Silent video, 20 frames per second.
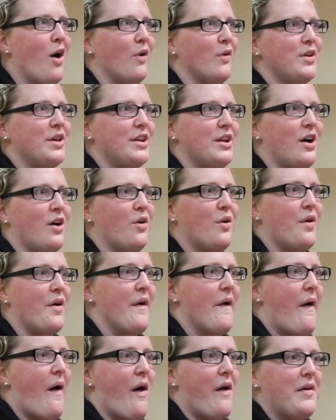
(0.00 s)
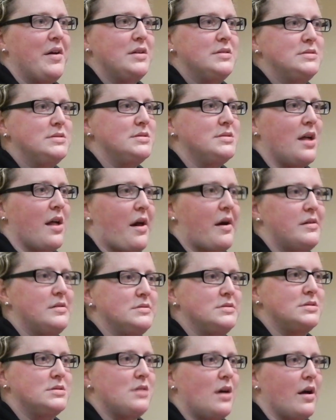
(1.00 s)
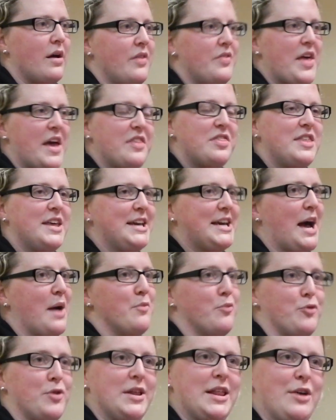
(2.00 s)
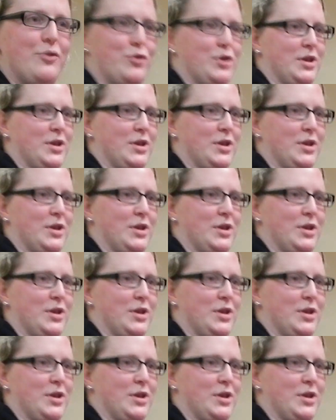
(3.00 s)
Oh, you know, they think I'm really,